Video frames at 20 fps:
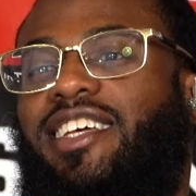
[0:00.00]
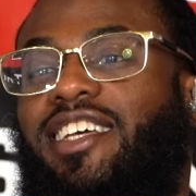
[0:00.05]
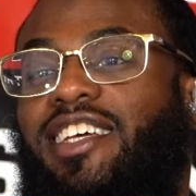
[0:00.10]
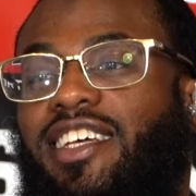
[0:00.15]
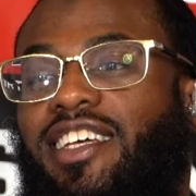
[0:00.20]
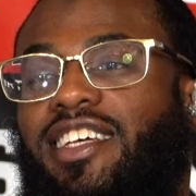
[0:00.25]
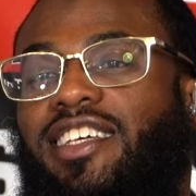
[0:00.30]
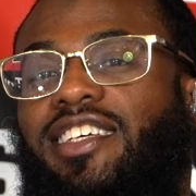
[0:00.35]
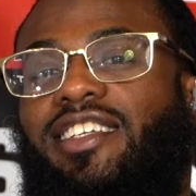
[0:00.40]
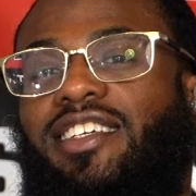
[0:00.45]

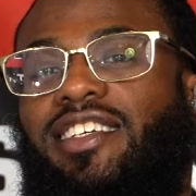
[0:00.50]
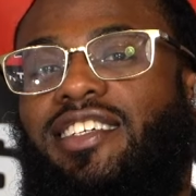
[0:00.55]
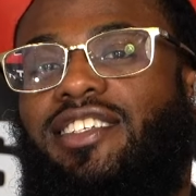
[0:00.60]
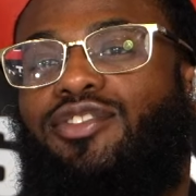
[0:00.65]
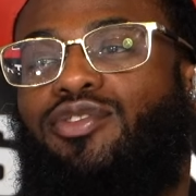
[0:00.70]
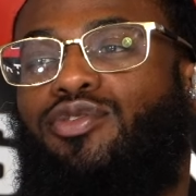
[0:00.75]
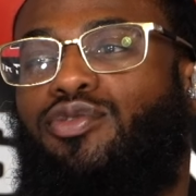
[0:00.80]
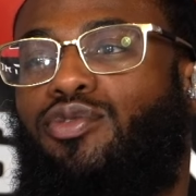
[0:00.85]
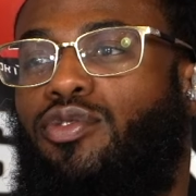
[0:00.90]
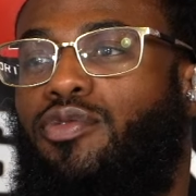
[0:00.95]
It is
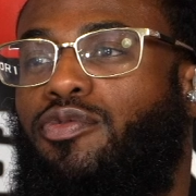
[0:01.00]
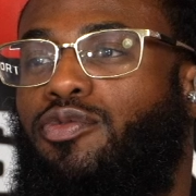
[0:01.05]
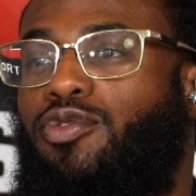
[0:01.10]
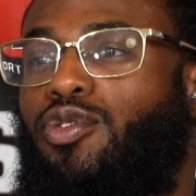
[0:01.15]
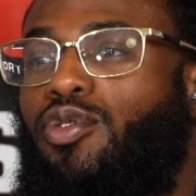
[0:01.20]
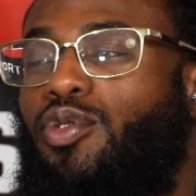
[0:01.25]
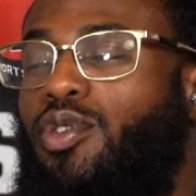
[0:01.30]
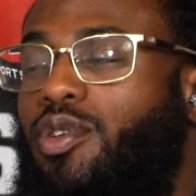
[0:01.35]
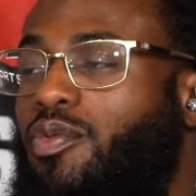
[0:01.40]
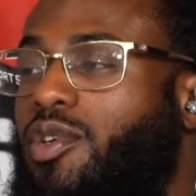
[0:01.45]
truth to
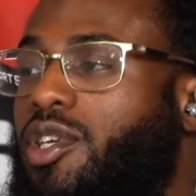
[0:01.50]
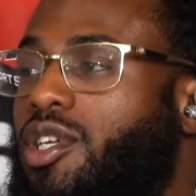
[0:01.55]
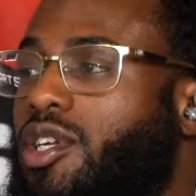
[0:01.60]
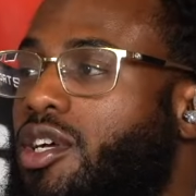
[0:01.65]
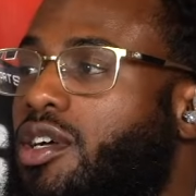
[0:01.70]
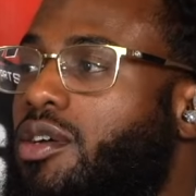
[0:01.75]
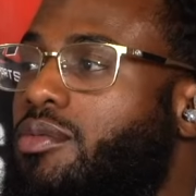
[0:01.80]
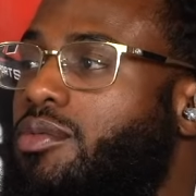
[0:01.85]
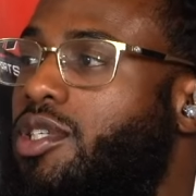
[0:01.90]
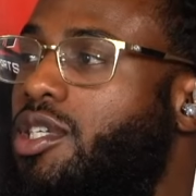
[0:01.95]
it when it
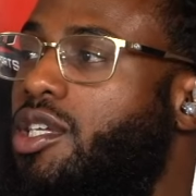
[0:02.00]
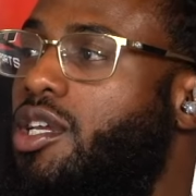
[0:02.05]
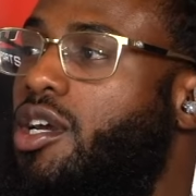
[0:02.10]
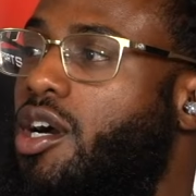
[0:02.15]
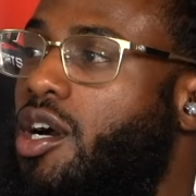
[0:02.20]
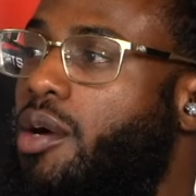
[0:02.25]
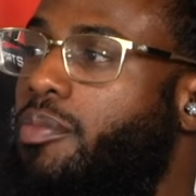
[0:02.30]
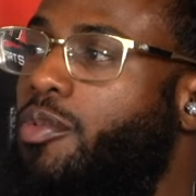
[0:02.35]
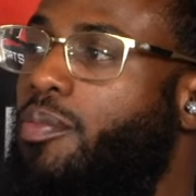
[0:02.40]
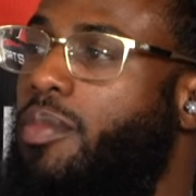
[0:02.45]
comes to your
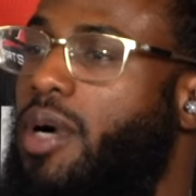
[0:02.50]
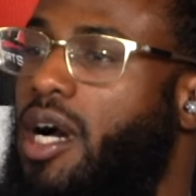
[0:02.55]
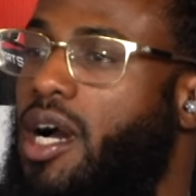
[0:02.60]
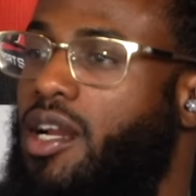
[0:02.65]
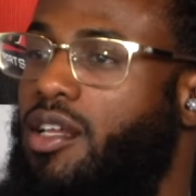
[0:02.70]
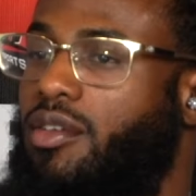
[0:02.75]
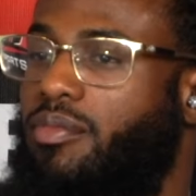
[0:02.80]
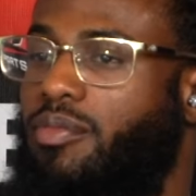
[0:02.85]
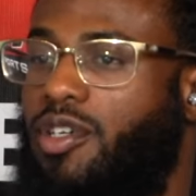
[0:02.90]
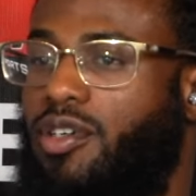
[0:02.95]
upper body,
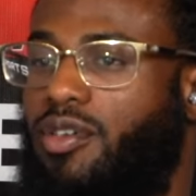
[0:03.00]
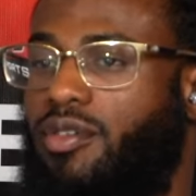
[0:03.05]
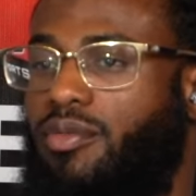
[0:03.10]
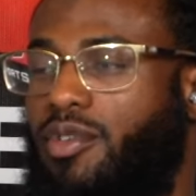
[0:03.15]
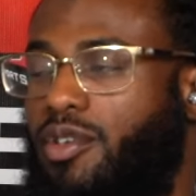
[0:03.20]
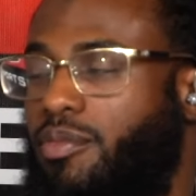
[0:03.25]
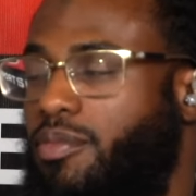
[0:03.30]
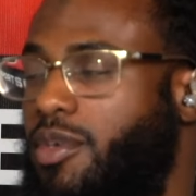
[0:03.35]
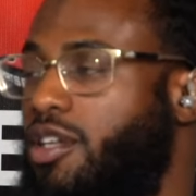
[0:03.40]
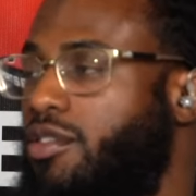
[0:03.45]
but what
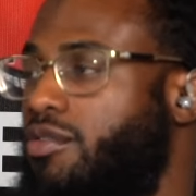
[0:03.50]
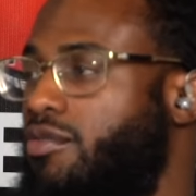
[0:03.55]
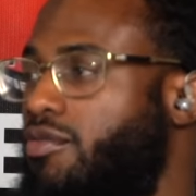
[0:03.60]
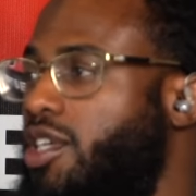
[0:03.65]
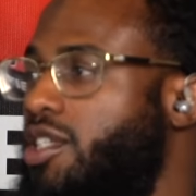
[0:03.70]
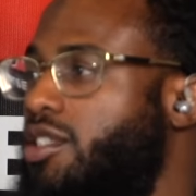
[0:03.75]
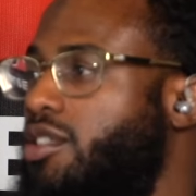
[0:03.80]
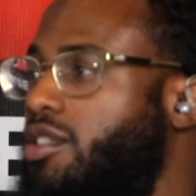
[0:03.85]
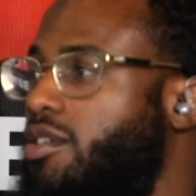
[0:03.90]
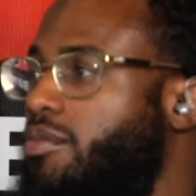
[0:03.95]
about the
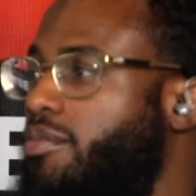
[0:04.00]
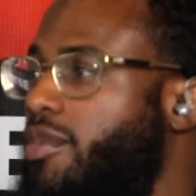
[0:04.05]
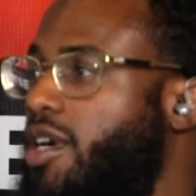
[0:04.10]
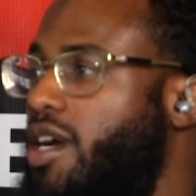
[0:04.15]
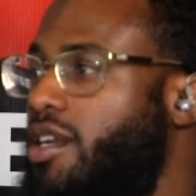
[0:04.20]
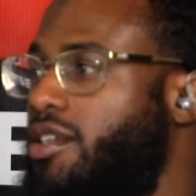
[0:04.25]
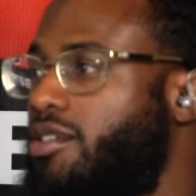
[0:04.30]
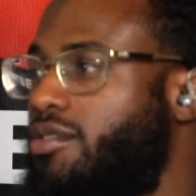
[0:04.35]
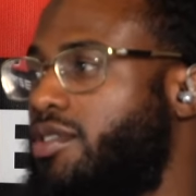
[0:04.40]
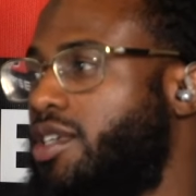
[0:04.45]
rest of your body?
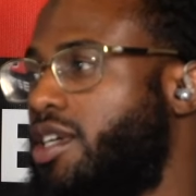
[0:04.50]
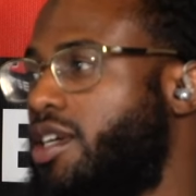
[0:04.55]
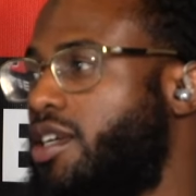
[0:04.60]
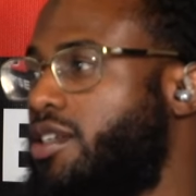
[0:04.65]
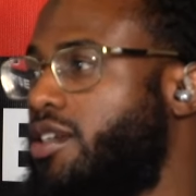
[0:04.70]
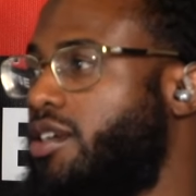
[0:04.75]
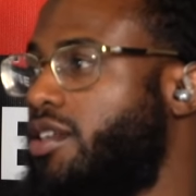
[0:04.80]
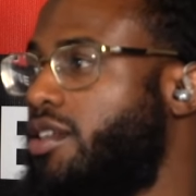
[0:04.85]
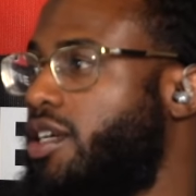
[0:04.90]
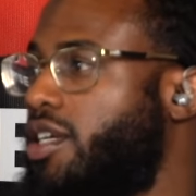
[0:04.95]
You can't
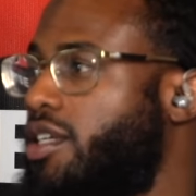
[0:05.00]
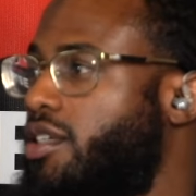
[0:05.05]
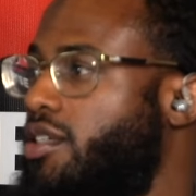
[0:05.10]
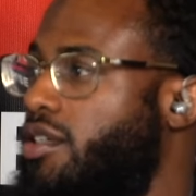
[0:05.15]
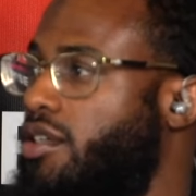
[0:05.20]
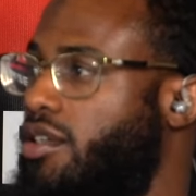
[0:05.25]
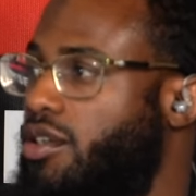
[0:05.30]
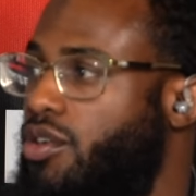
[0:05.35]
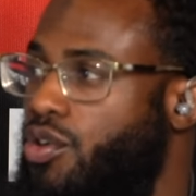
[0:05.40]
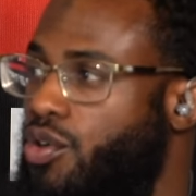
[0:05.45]
neglect your
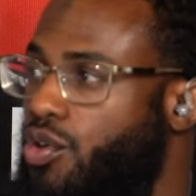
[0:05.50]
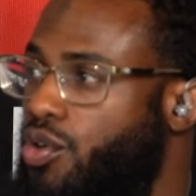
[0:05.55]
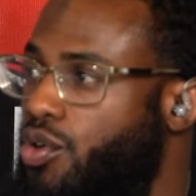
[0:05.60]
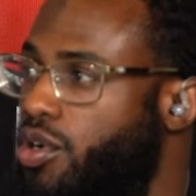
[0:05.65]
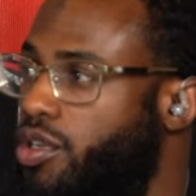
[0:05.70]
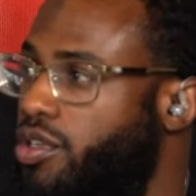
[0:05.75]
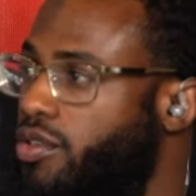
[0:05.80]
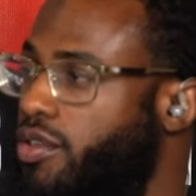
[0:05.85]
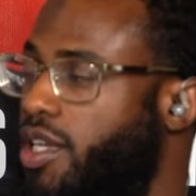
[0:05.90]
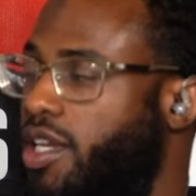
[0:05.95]
core.
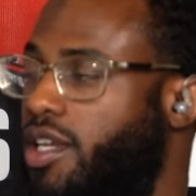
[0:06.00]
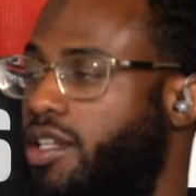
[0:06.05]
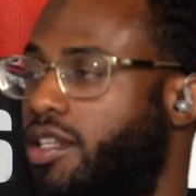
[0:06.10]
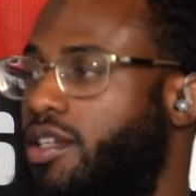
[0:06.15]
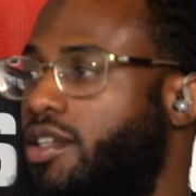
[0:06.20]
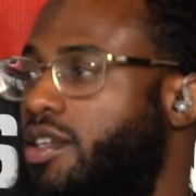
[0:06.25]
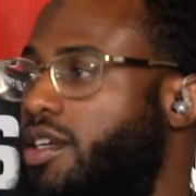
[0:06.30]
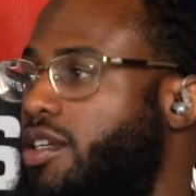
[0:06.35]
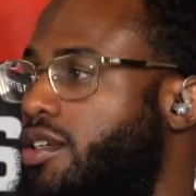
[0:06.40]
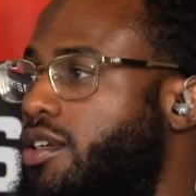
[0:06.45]
You can't
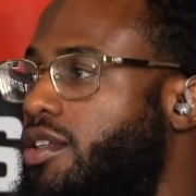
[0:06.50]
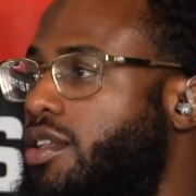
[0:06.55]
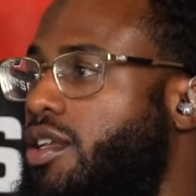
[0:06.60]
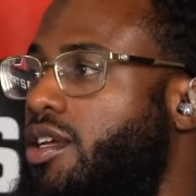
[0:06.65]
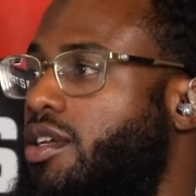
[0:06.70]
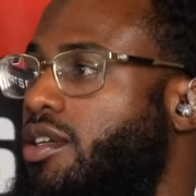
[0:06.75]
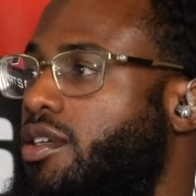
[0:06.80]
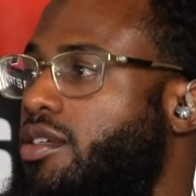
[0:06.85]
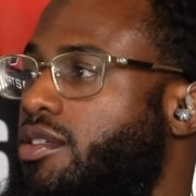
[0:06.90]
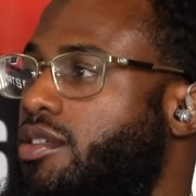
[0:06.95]
neglect your
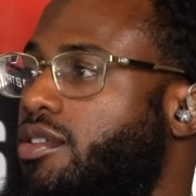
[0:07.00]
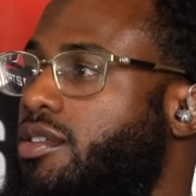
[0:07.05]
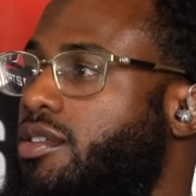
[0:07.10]
legs.